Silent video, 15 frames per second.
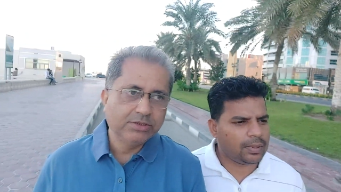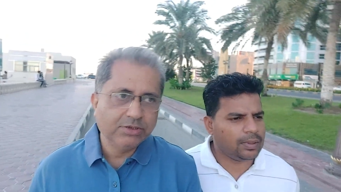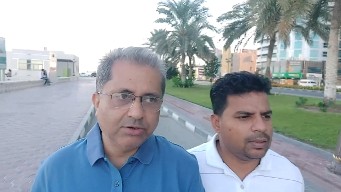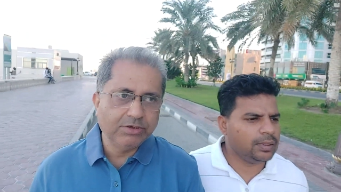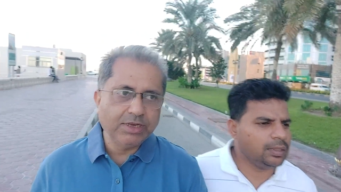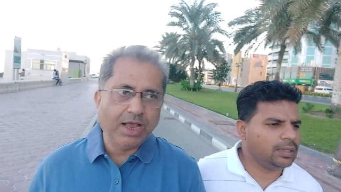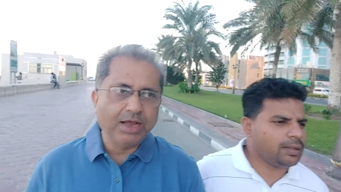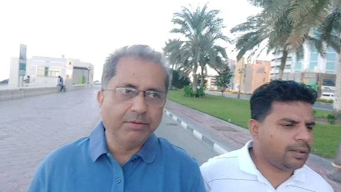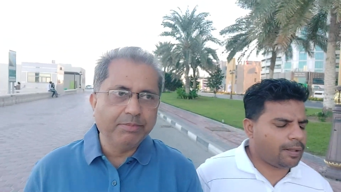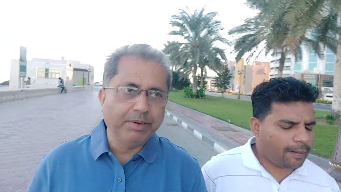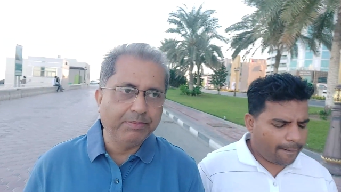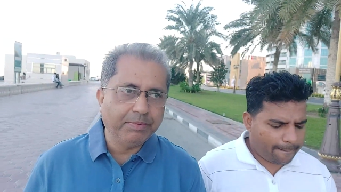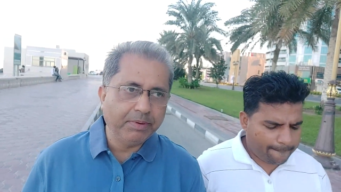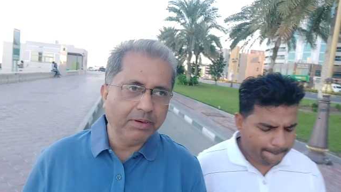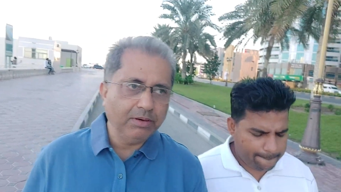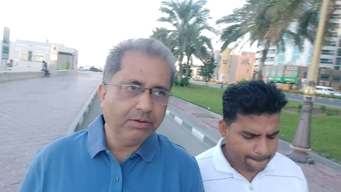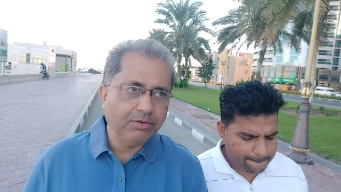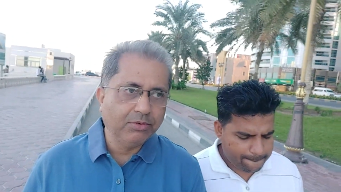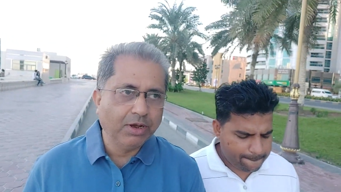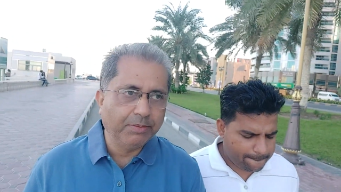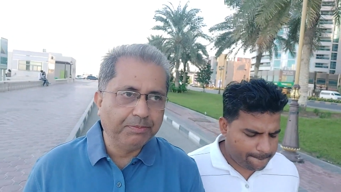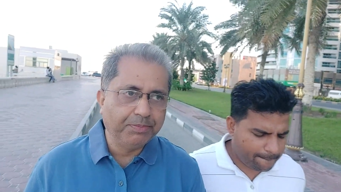Speaker 1: So young people
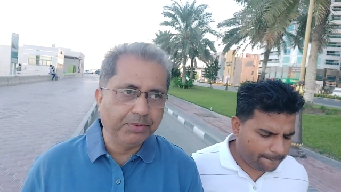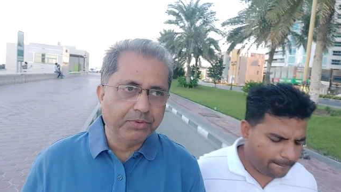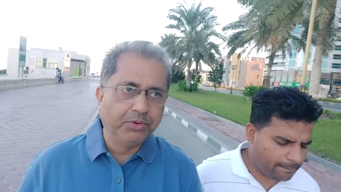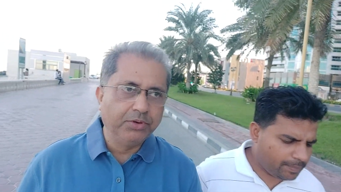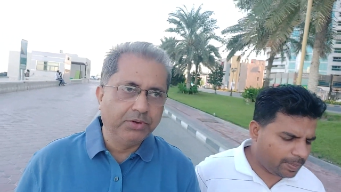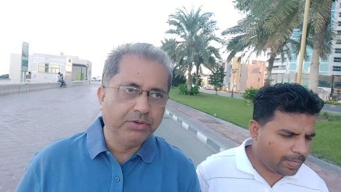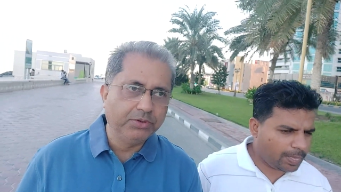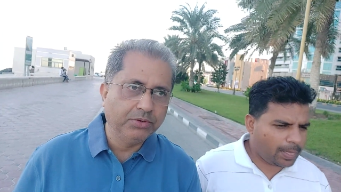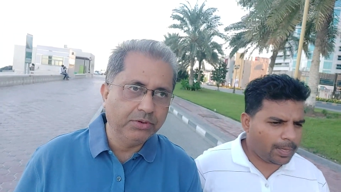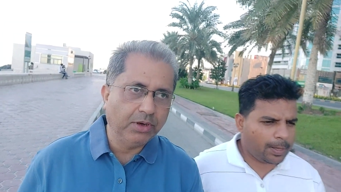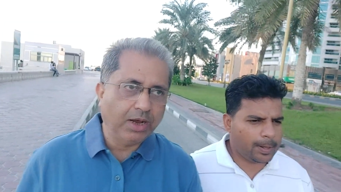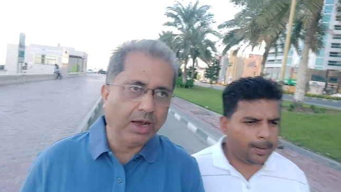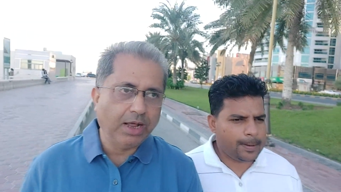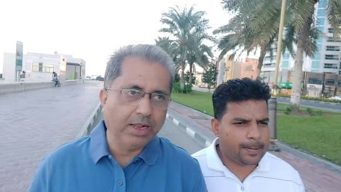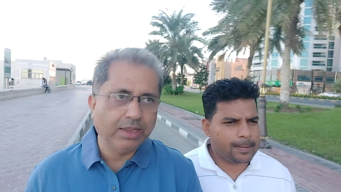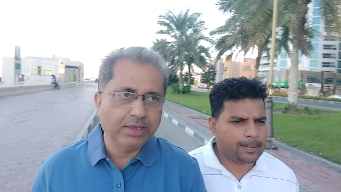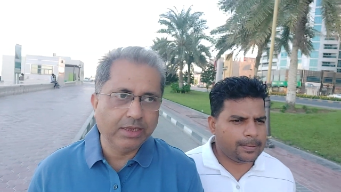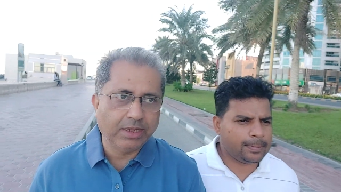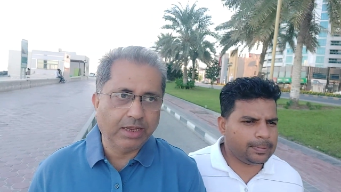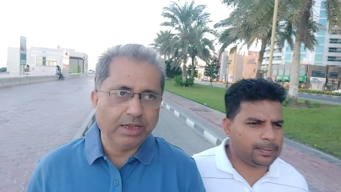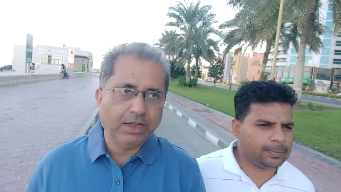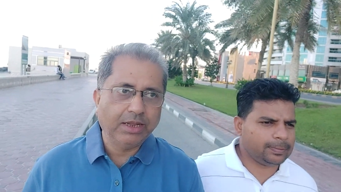who are prone to all
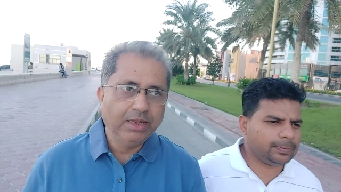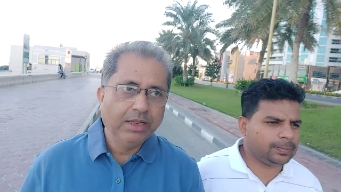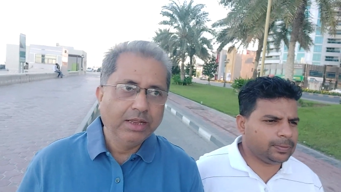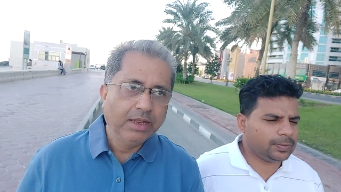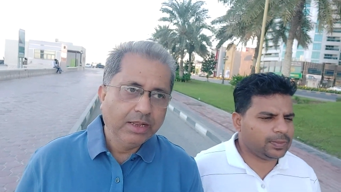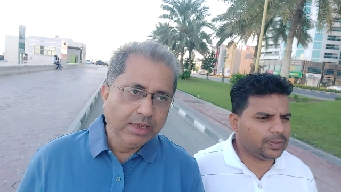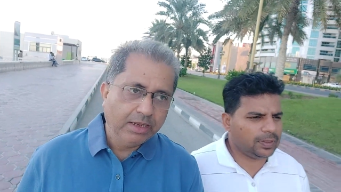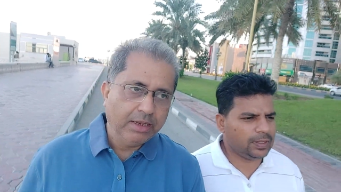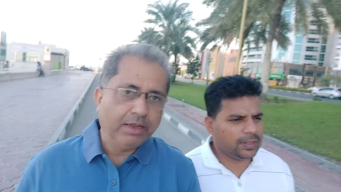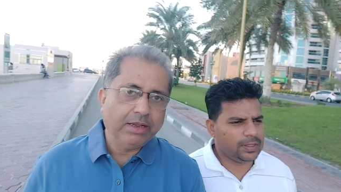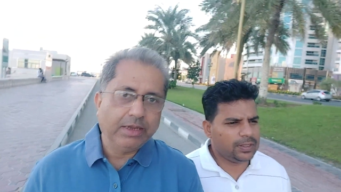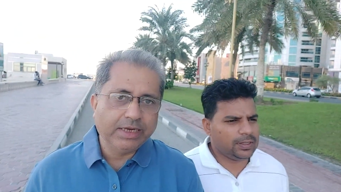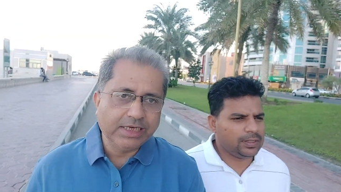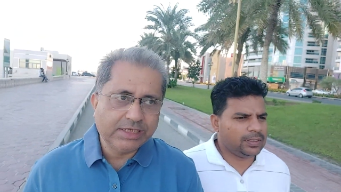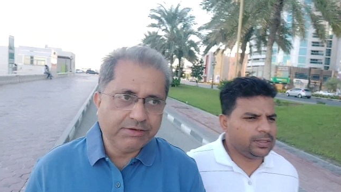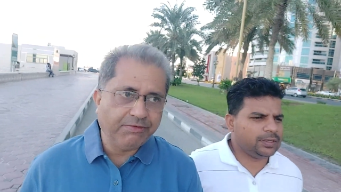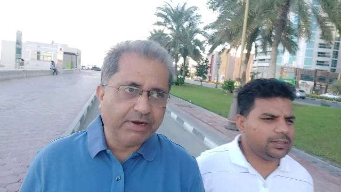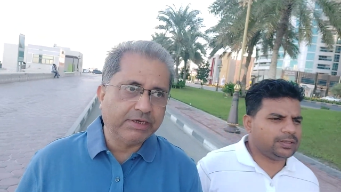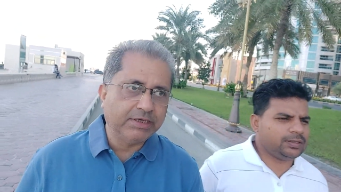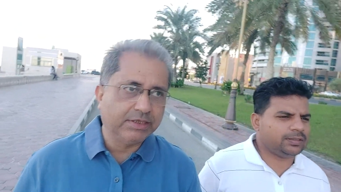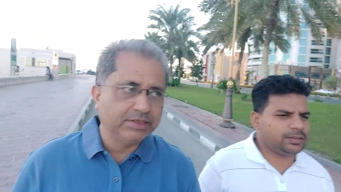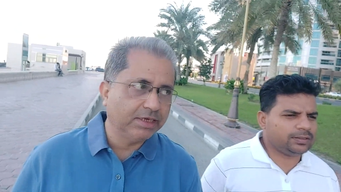the risk
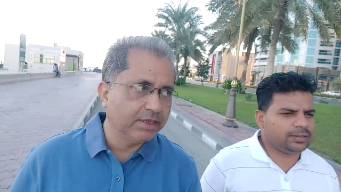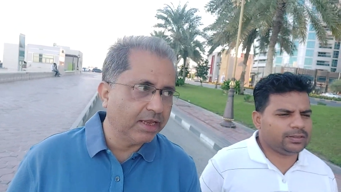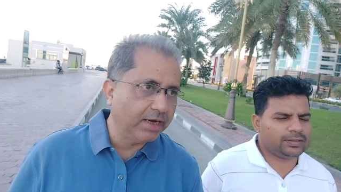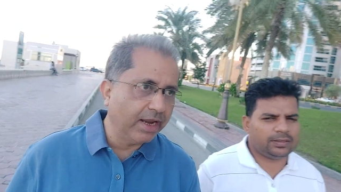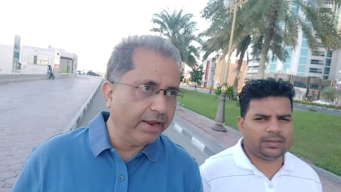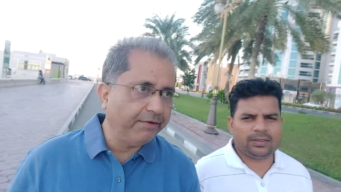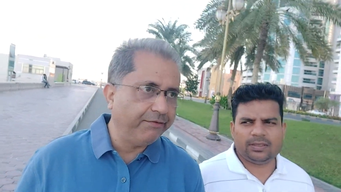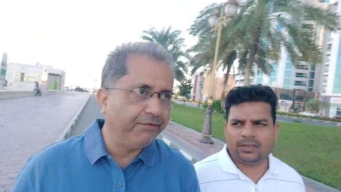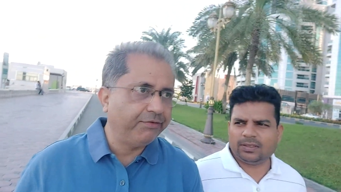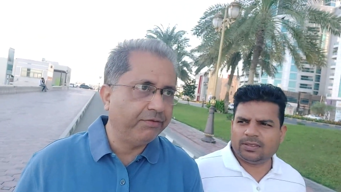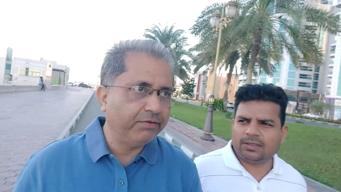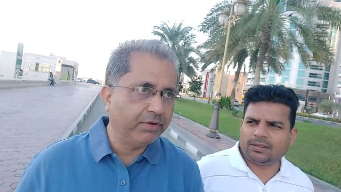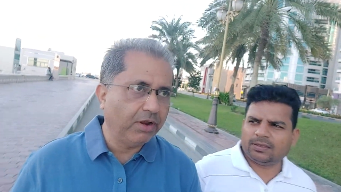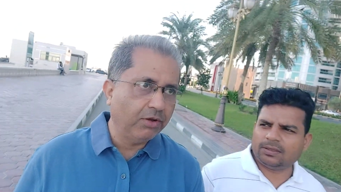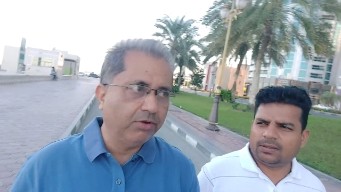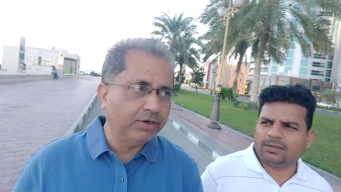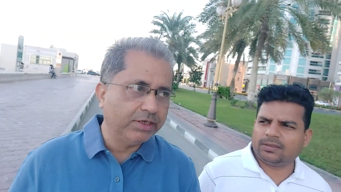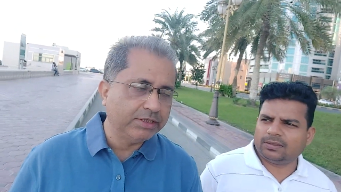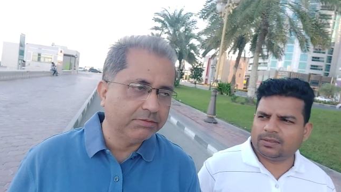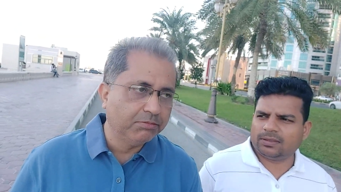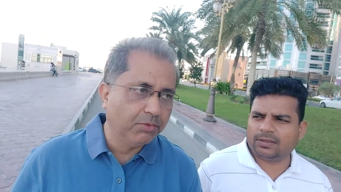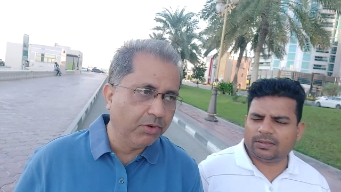factors in the life, now it
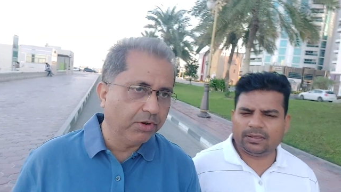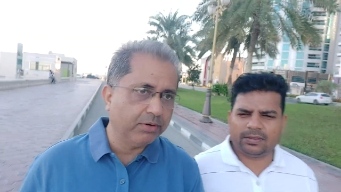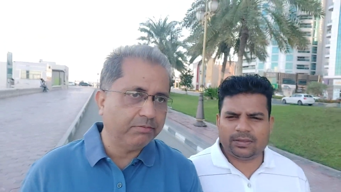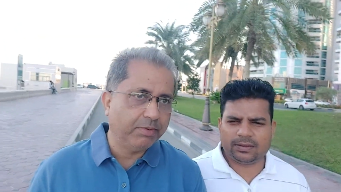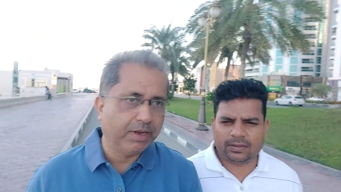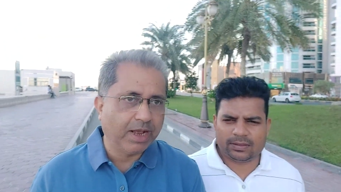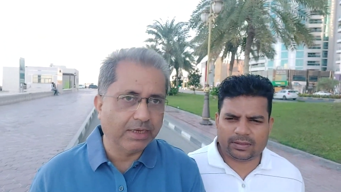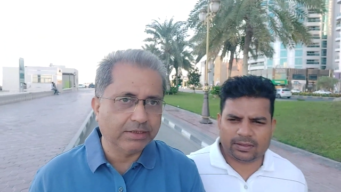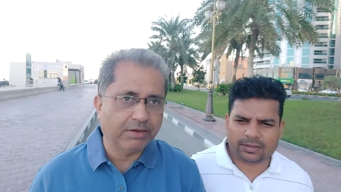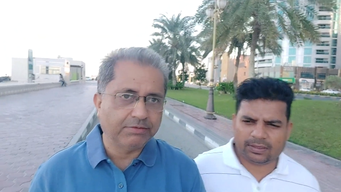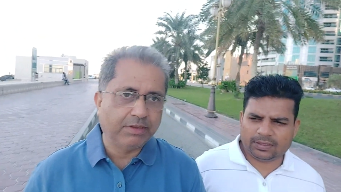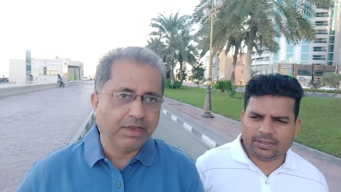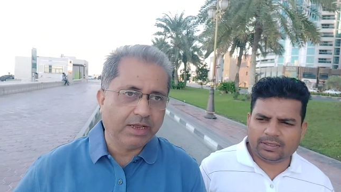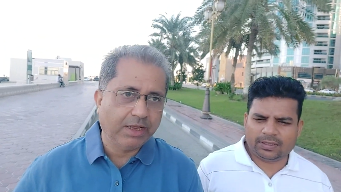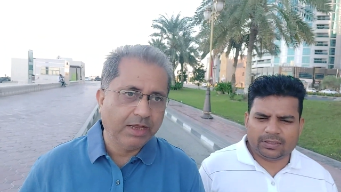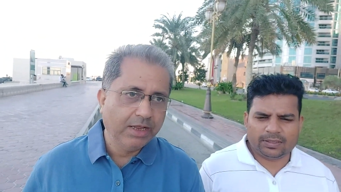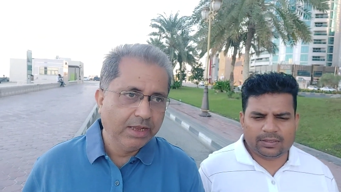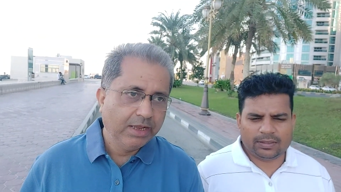is more because of the